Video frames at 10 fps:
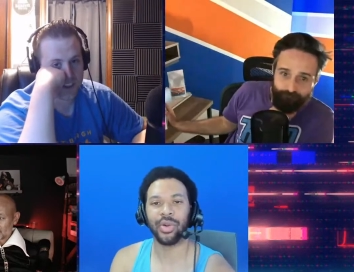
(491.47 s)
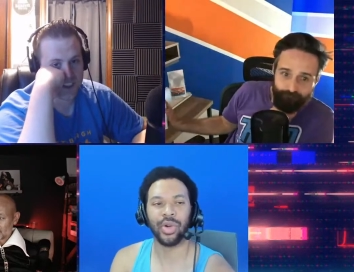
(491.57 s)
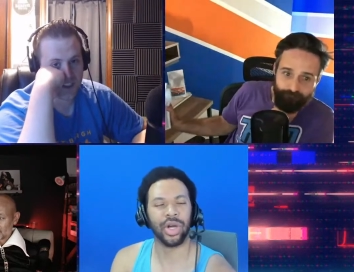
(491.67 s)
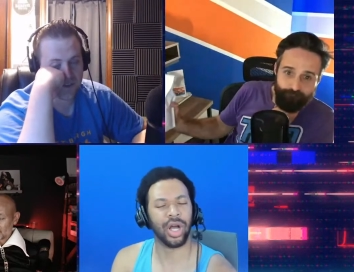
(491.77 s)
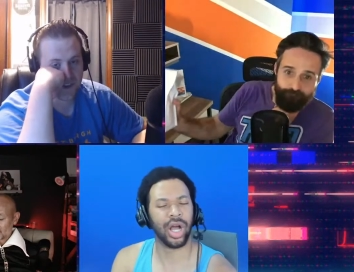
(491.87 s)
Speaker 1: This
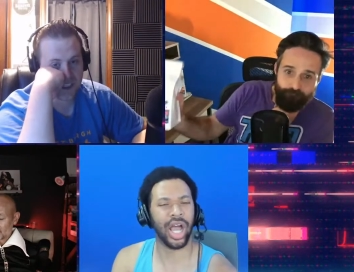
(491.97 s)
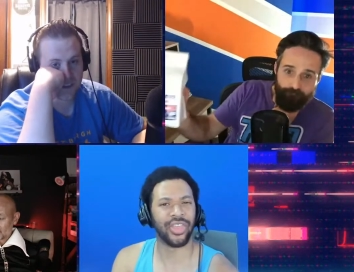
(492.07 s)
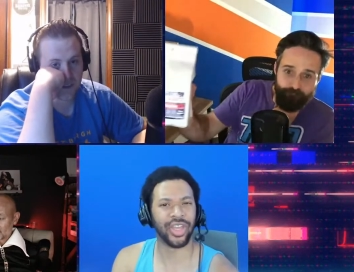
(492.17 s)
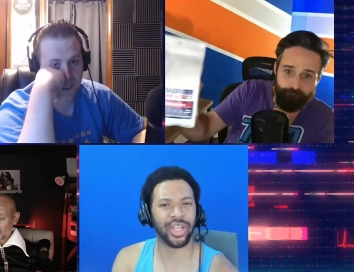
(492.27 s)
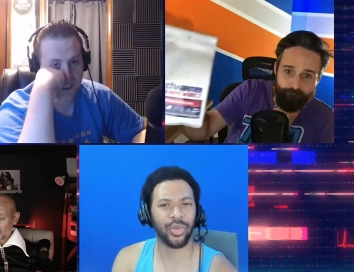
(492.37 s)
is a fixed
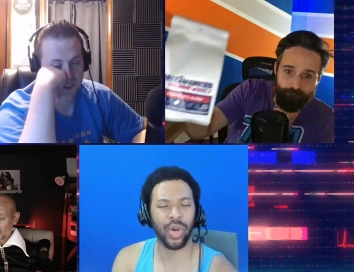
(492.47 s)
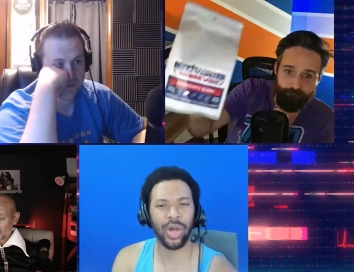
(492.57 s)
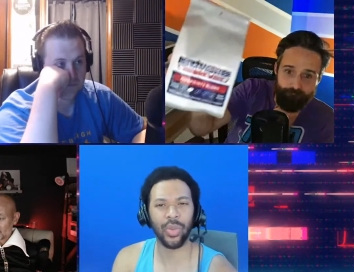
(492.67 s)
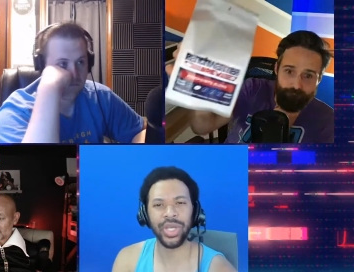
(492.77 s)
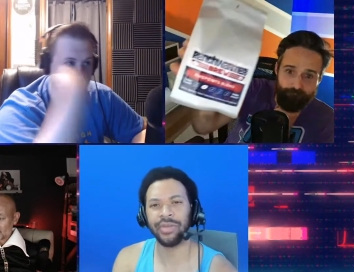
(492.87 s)
election. I think
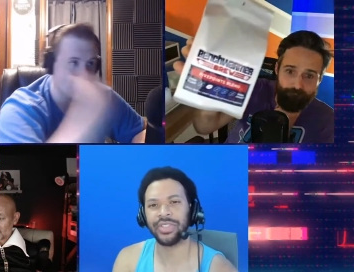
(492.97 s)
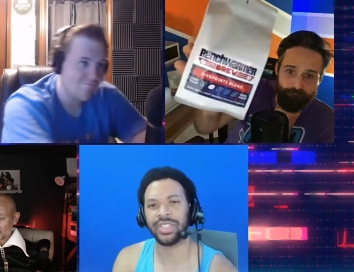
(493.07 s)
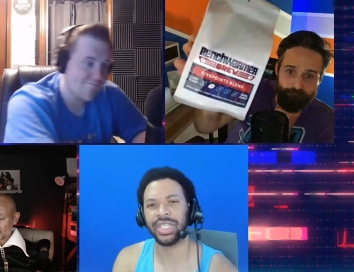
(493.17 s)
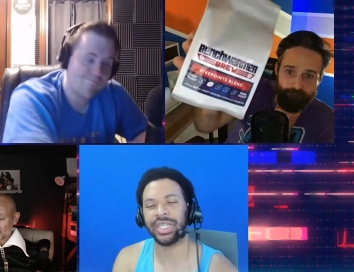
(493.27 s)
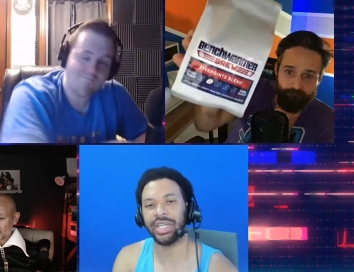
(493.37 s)
what we have
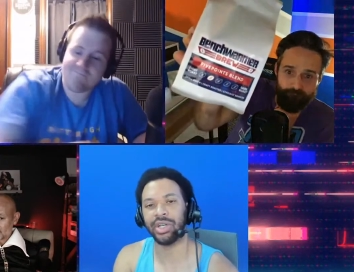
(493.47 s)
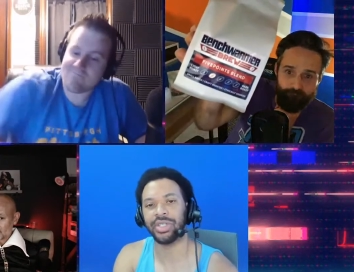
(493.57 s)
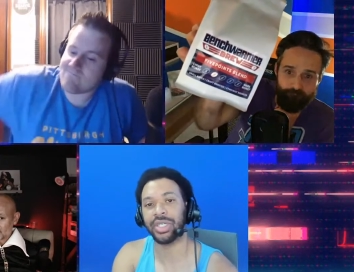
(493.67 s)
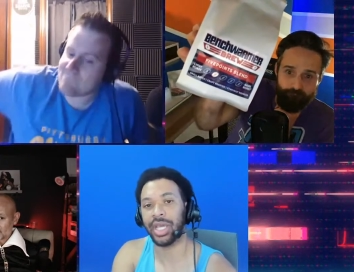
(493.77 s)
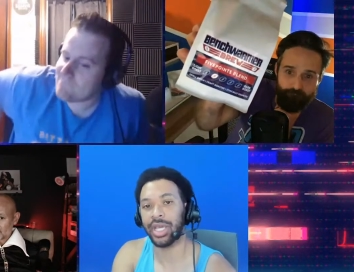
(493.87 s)
seen
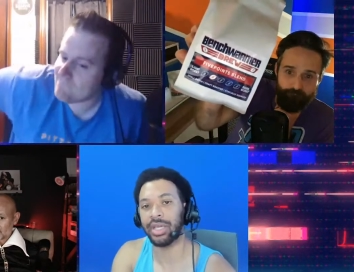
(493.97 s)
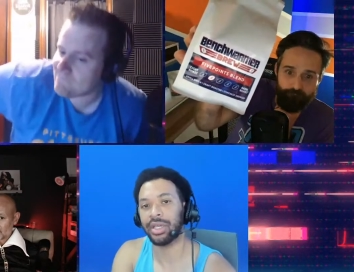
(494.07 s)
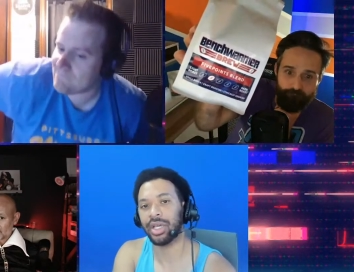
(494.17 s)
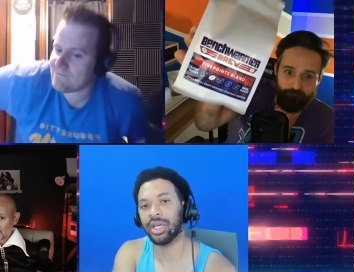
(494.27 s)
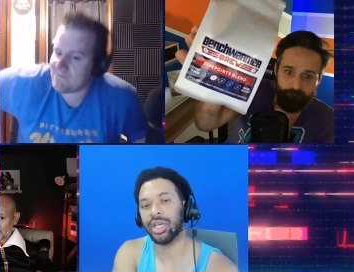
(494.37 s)
here
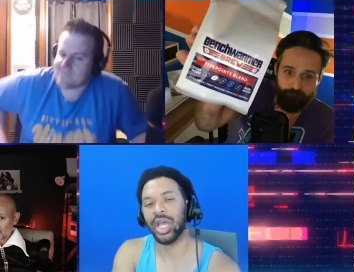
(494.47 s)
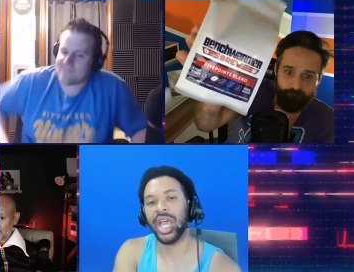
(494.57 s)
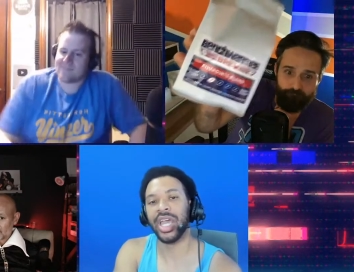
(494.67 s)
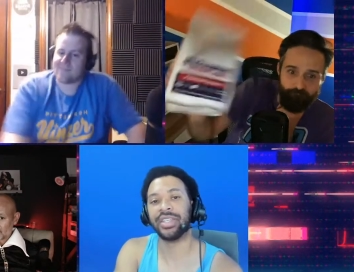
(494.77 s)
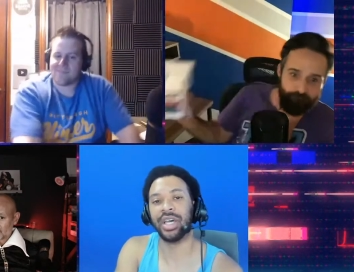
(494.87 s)
today
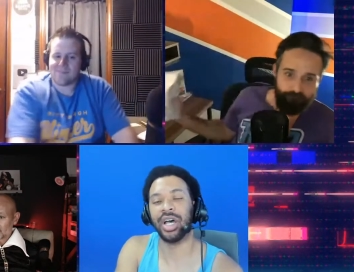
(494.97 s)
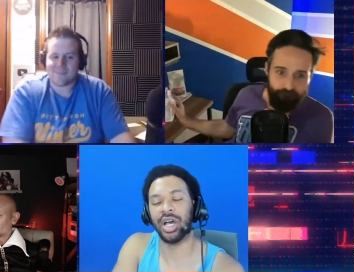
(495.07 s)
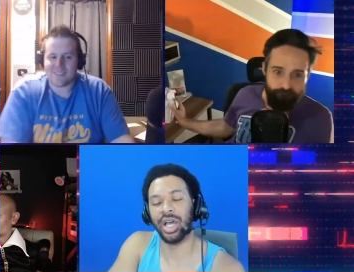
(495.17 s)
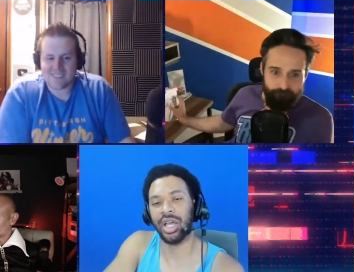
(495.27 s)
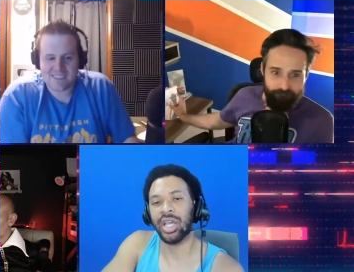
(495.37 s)
is
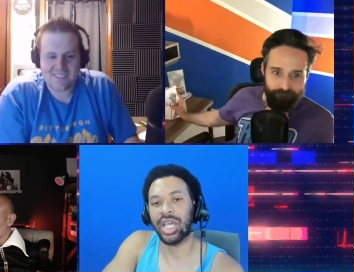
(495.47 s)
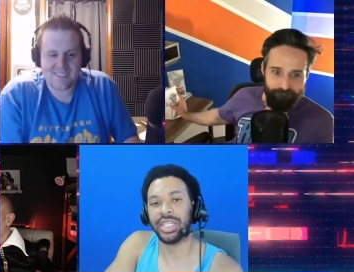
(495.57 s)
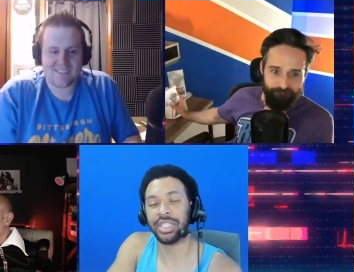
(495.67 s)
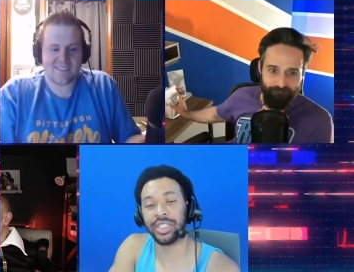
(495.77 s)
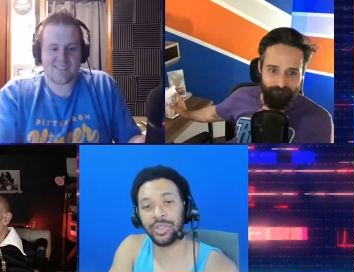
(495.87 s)
communism.
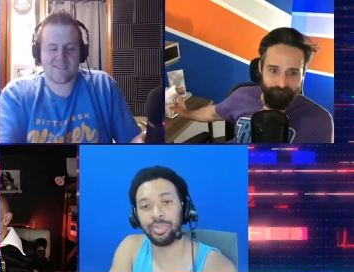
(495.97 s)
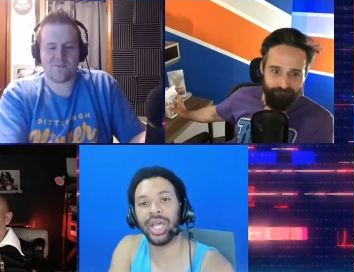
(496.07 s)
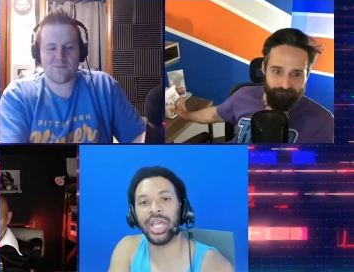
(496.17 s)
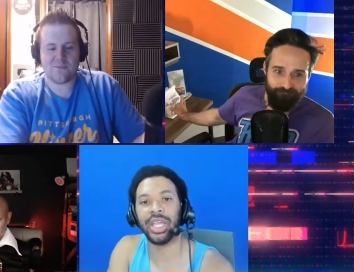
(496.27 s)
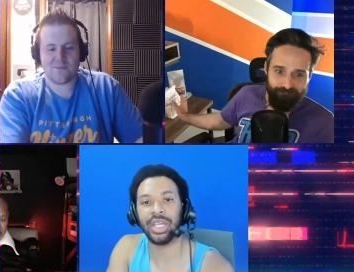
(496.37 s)
It's a
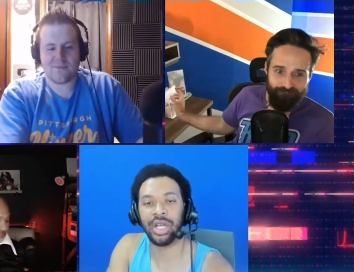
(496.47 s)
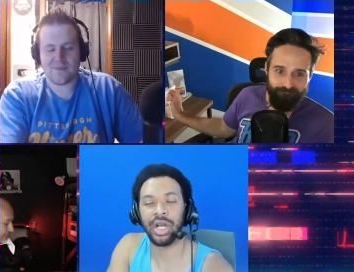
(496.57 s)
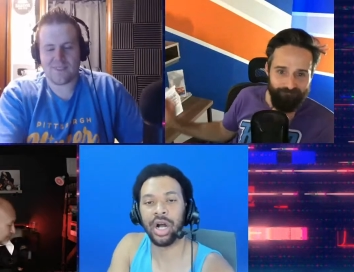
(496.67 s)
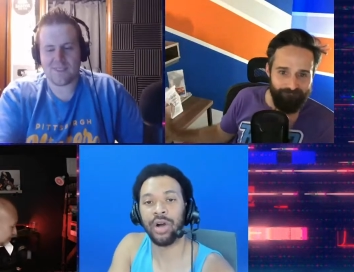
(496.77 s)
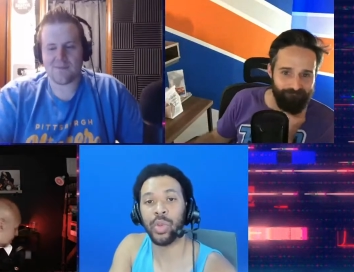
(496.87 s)
display
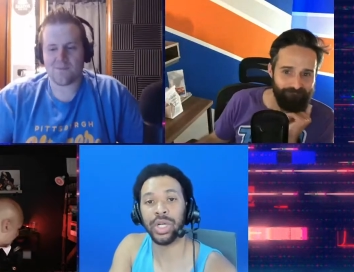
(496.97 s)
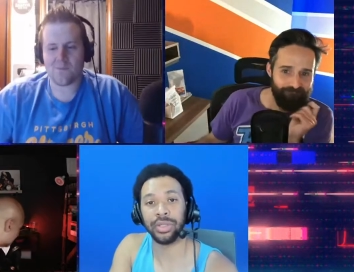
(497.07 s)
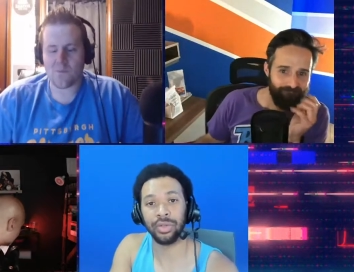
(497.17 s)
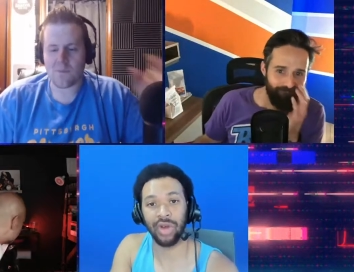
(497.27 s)
of what